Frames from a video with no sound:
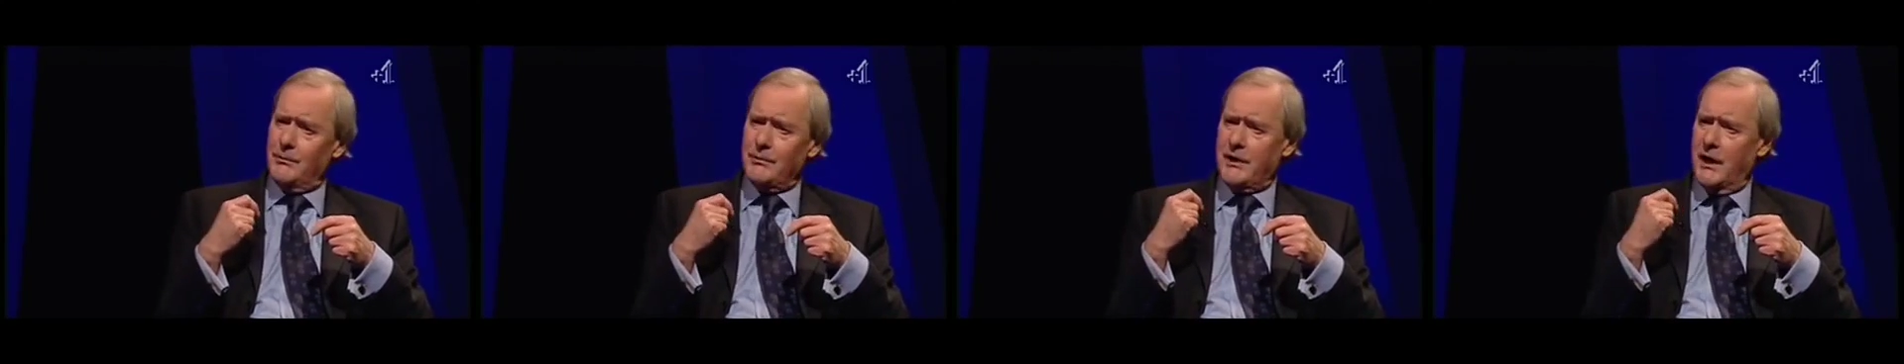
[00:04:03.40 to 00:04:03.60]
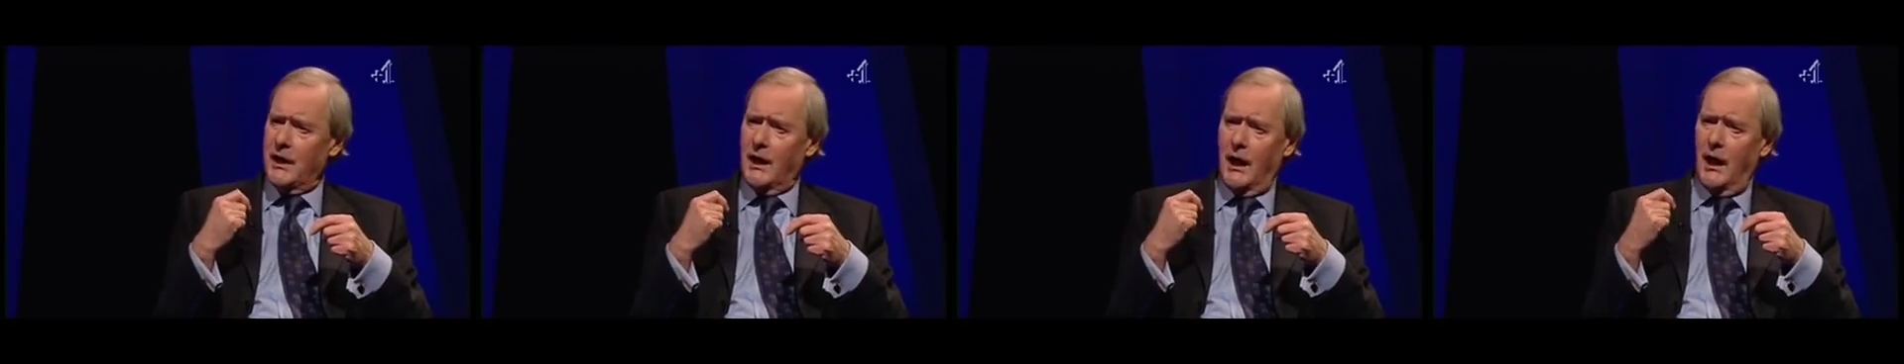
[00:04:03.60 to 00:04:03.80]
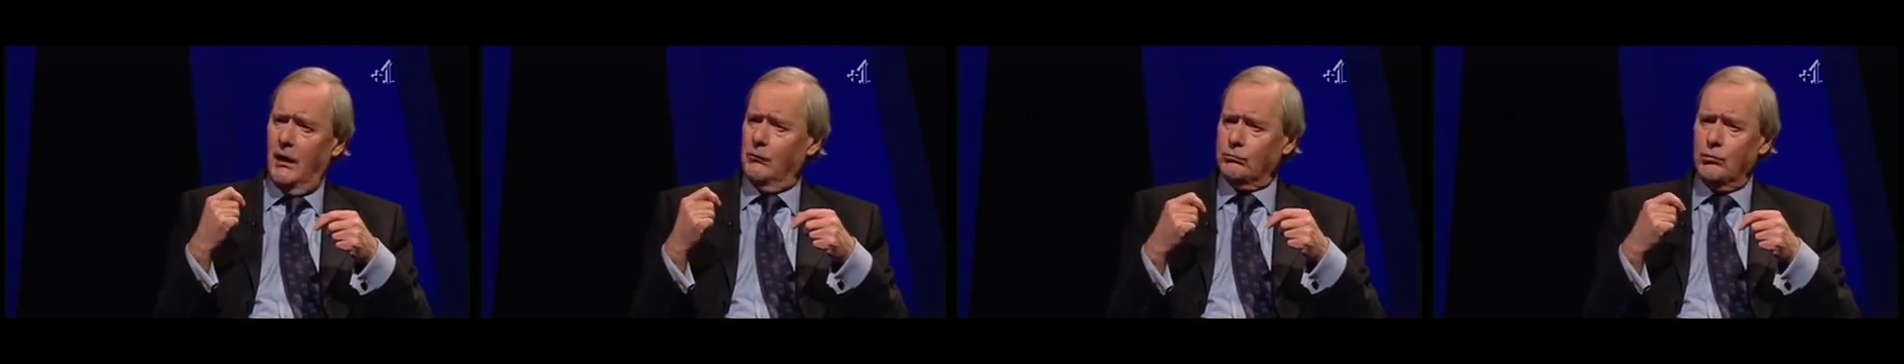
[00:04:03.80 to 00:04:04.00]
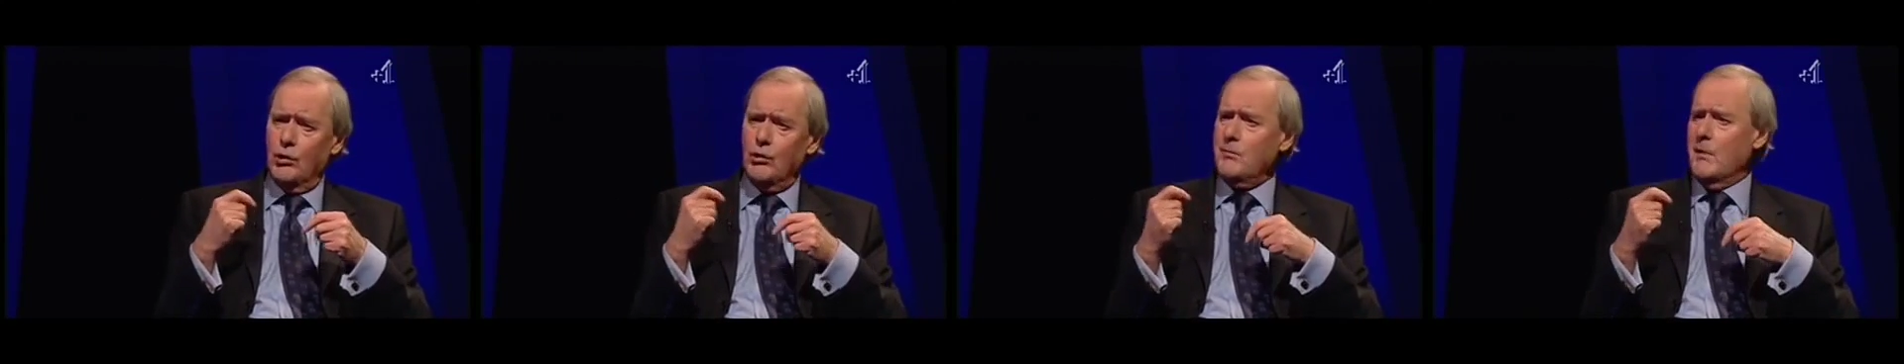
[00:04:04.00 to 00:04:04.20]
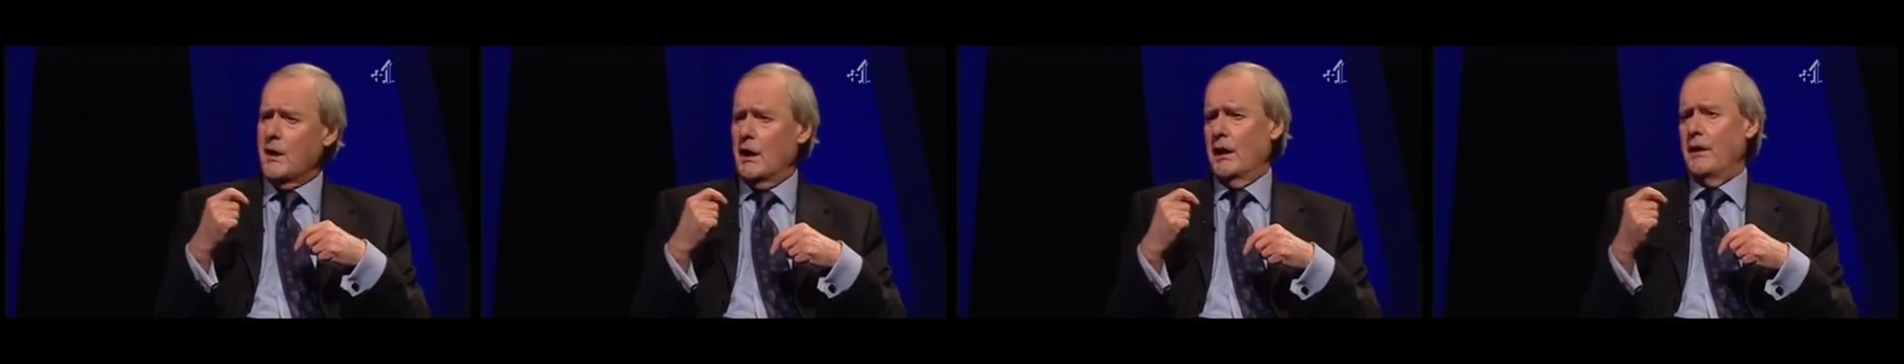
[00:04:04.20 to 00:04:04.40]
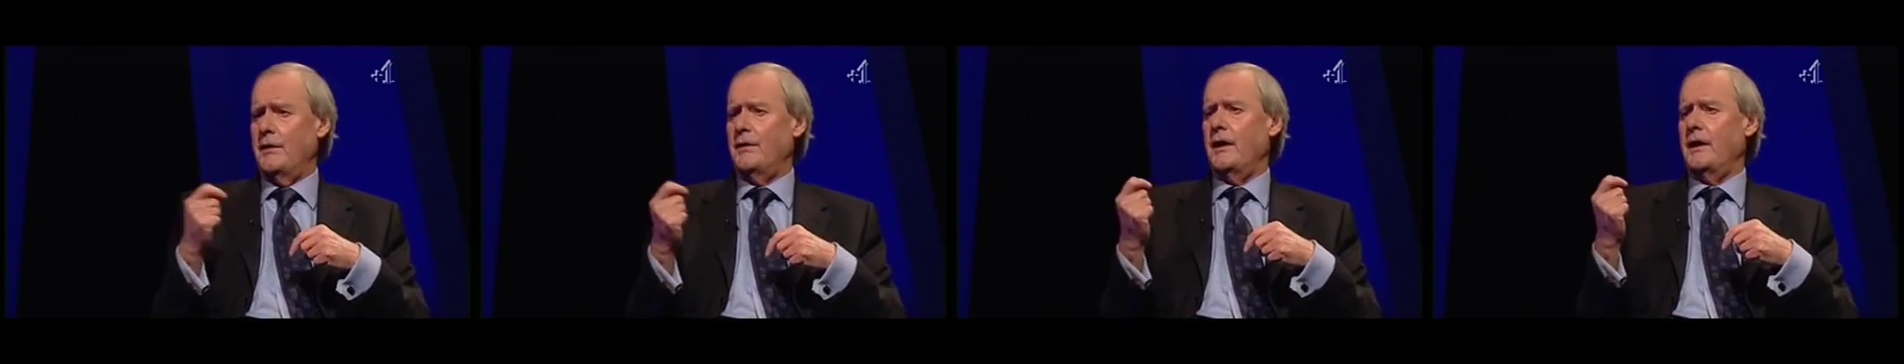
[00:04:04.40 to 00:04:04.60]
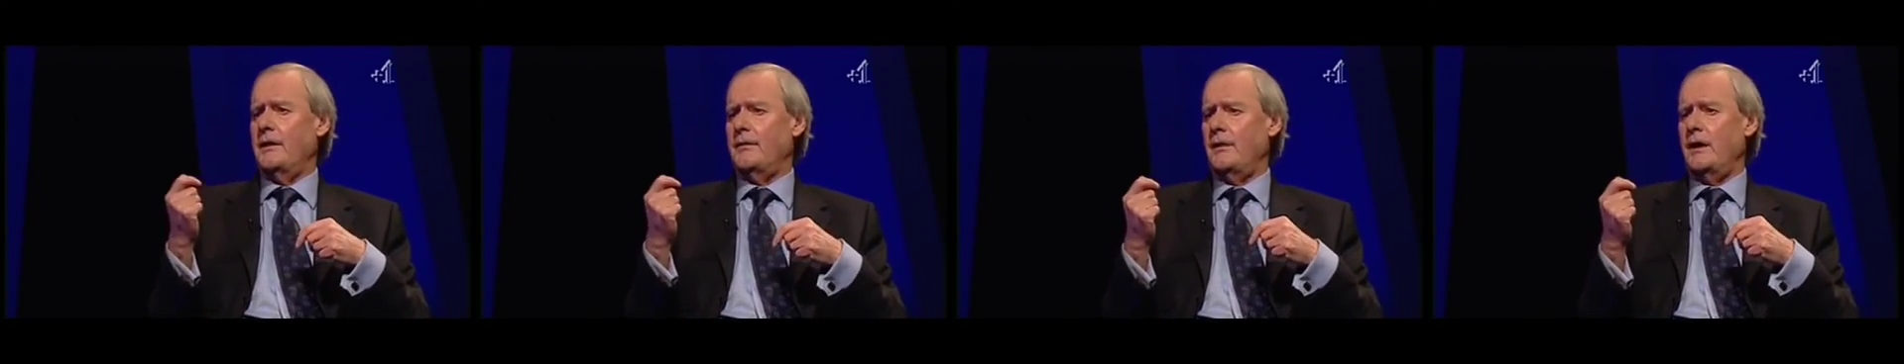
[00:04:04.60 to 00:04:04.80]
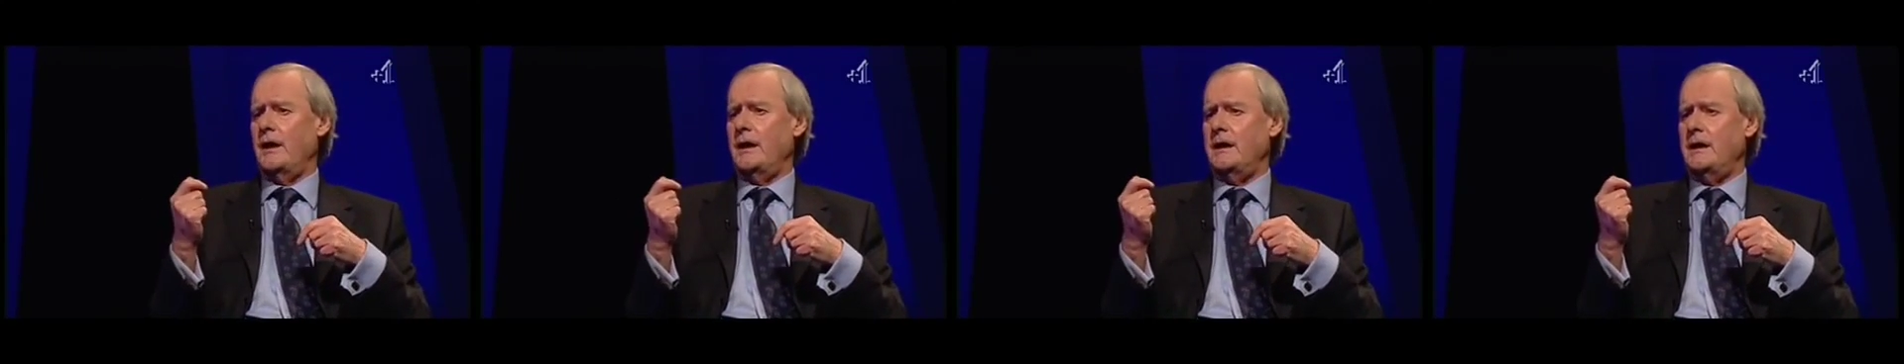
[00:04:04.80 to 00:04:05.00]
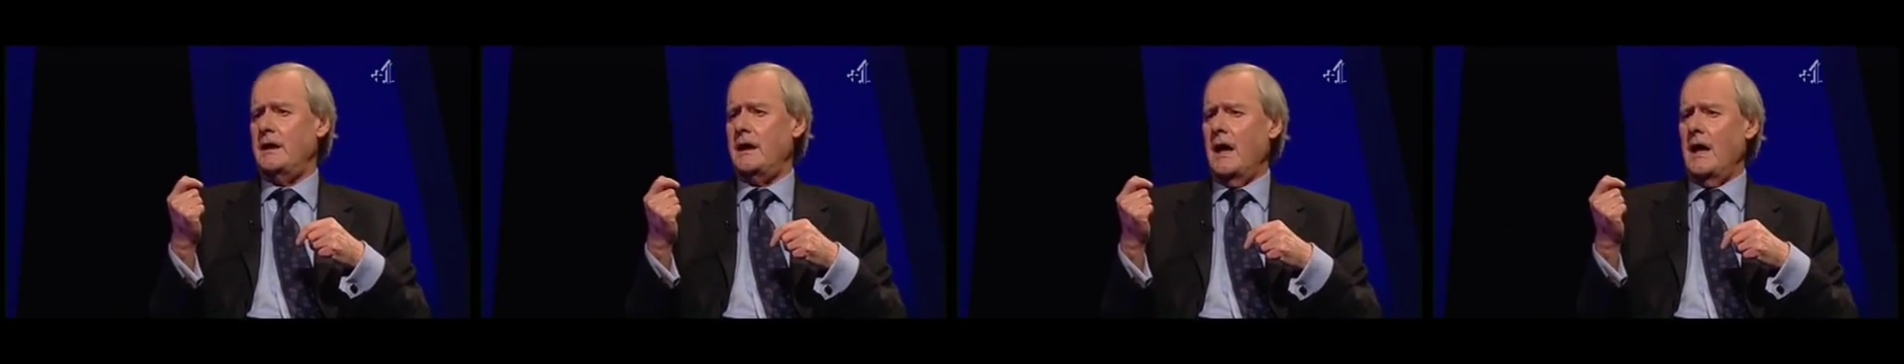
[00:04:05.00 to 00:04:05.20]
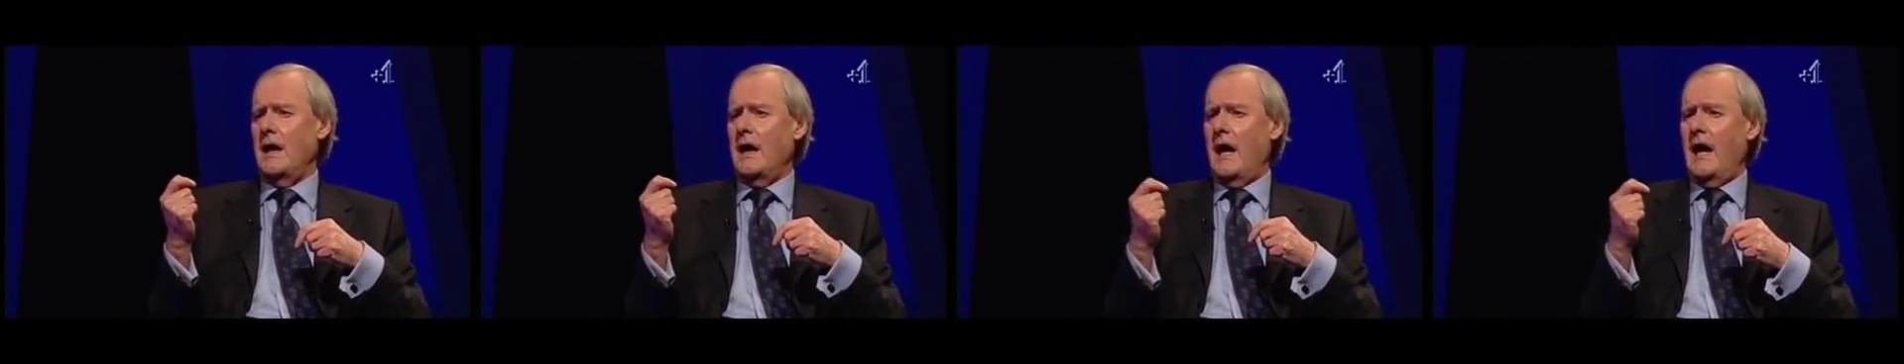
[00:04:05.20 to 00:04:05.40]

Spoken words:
there was a rumour that the